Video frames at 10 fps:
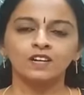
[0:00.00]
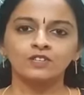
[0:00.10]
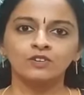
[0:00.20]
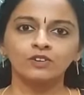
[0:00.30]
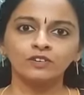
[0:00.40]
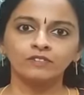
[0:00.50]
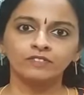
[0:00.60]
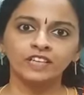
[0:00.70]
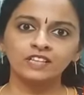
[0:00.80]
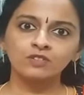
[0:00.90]
So
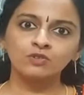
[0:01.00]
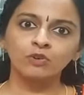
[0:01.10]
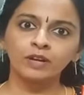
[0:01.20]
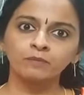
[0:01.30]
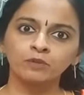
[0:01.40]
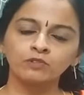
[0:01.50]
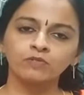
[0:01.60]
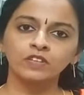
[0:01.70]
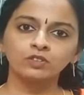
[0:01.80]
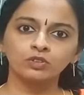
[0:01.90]
there is no
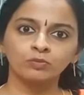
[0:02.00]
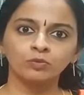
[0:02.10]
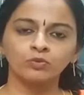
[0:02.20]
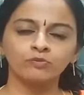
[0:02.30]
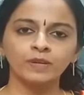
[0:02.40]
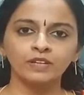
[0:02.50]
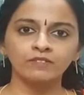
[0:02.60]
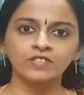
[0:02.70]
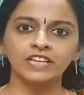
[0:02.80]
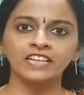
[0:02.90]
atmosphere, so the movement
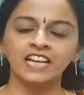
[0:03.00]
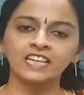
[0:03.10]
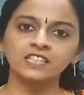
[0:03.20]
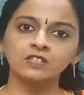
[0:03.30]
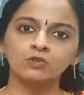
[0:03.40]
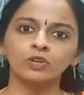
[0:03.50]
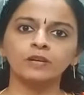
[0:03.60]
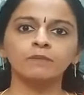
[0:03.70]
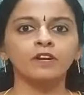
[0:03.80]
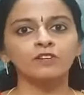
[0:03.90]
of satellites is
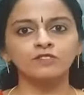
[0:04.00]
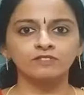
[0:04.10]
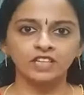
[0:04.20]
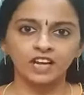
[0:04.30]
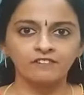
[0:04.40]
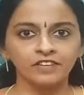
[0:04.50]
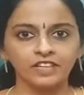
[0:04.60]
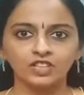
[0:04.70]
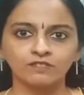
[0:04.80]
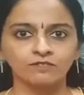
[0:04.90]
only because of the
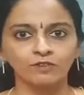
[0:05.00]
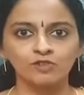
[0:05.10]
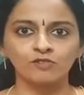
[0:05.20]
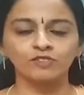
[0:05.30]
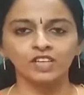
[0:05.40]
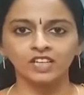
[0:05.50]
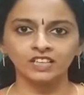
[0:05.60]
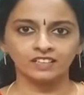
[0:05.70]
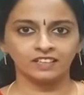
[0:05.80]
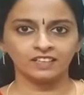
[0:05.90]
gravitational force of the earth.